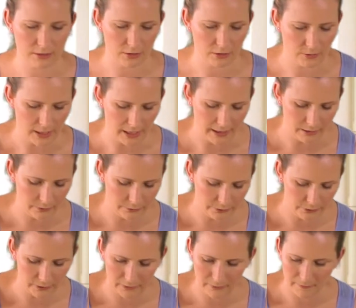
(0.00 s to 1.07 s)
are quite
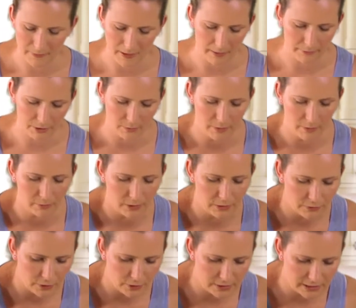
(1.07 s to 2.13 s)
helpful. I'm going to pop one
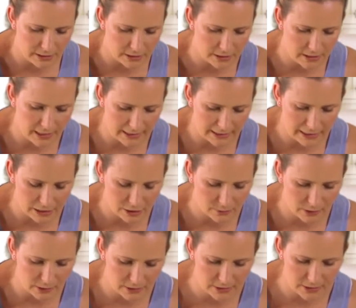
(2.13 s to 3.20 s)
of those into that
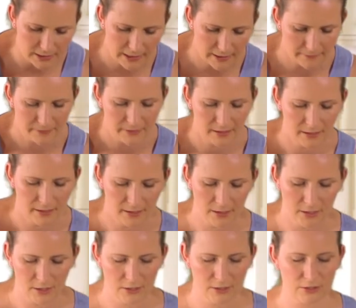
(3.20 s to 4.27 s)
lunchbox today.
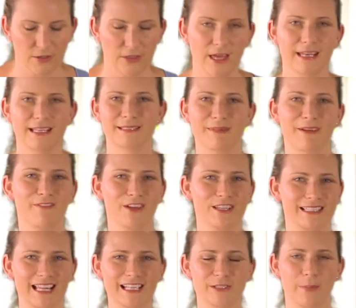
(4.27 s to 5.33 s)
So that is my
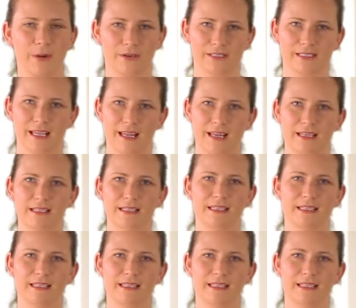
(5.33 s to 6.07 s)
first lunchbox, and